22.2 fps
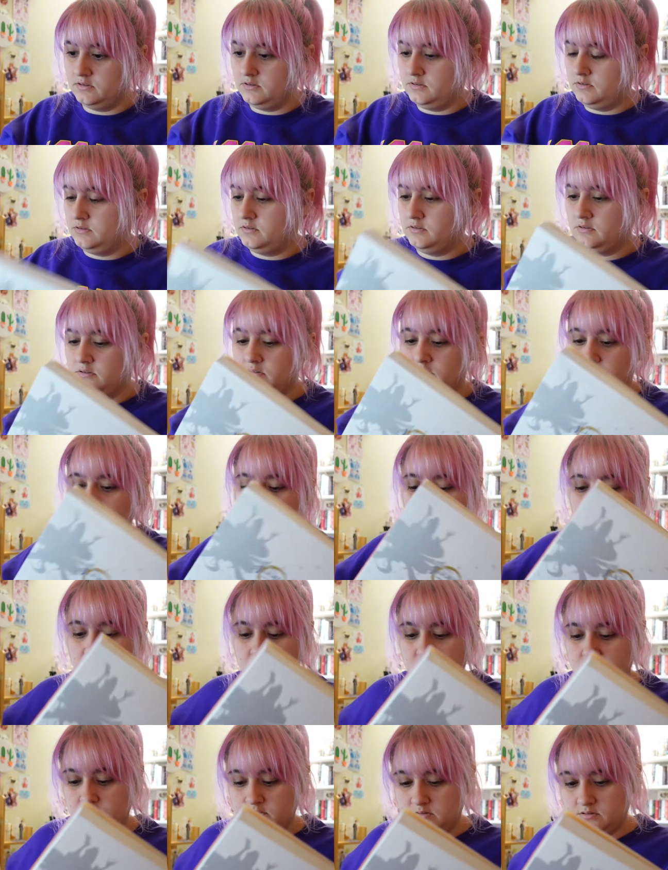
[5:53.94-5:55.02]

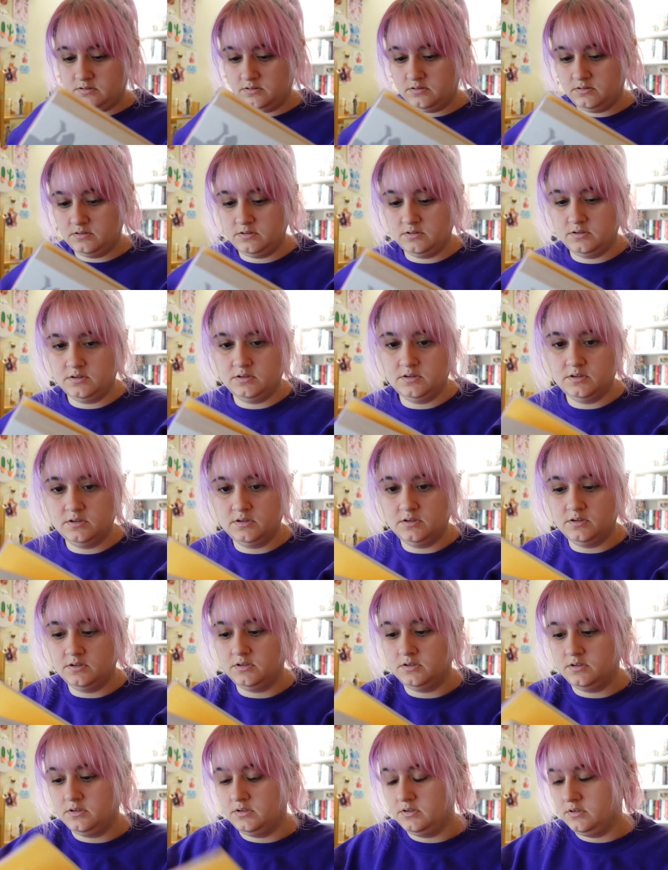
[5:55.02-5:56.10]

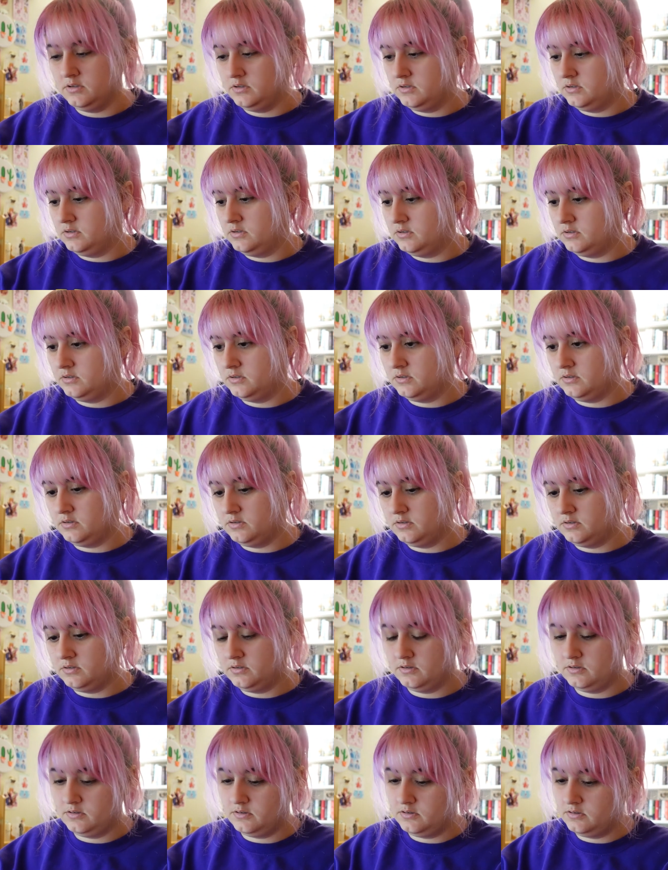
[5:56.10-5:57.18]

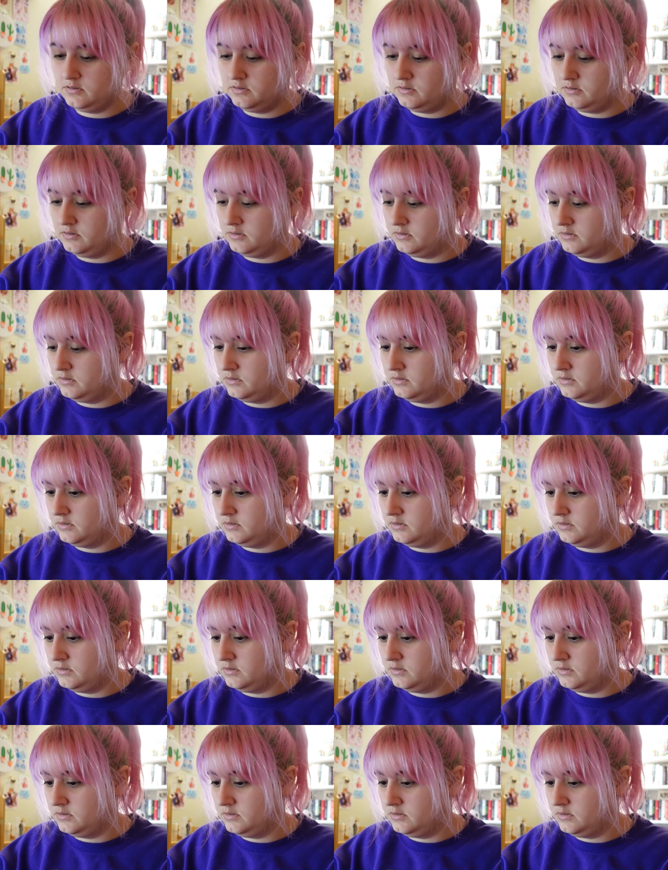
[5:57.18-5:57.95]
(silence)